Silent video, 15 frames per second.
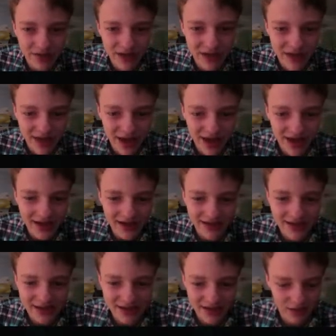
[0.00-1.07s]
with the
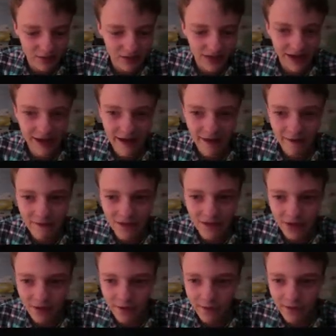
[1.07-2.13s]
things. Look at
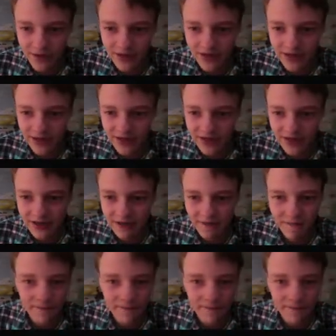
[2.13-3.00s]
elevator. What is this?